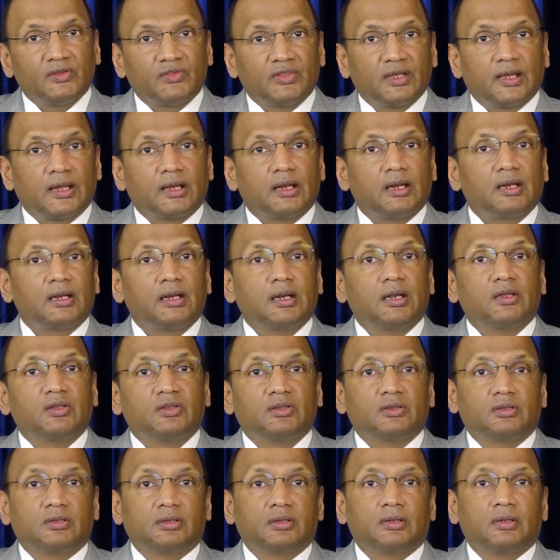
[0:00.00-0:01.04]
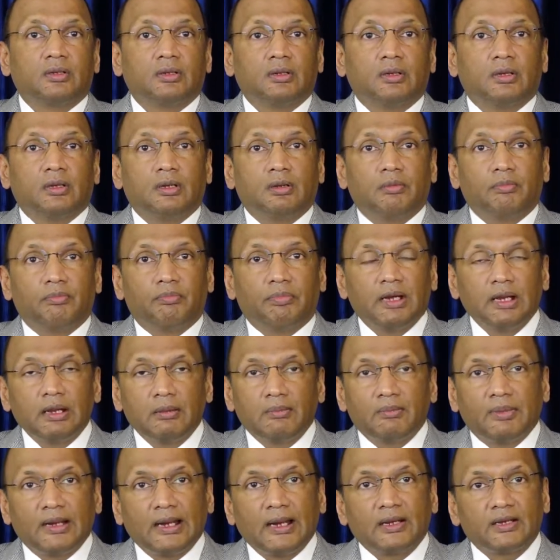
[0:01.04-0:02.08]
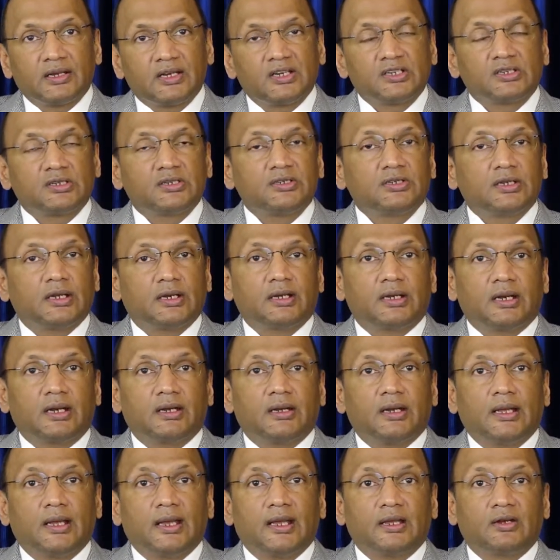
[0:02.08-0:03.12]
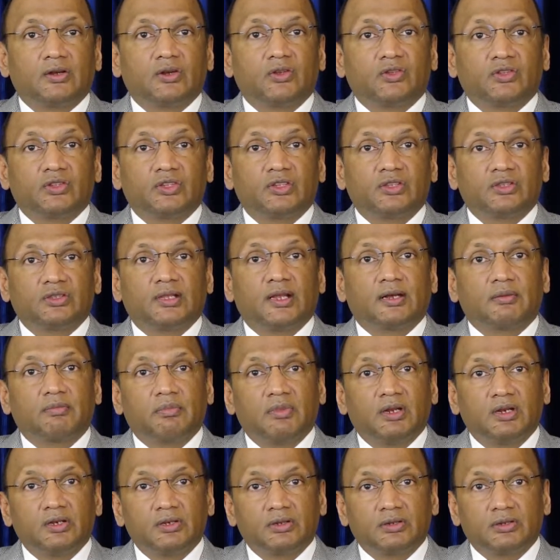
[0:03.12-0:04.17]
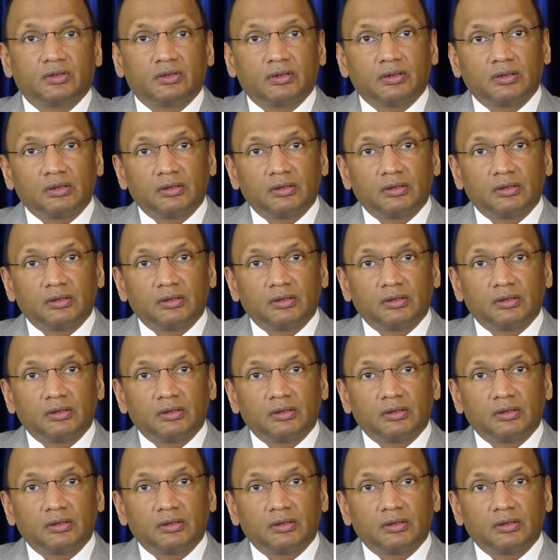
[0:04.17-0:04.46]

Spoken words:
second is pre-implantation genetic diagnosis. That means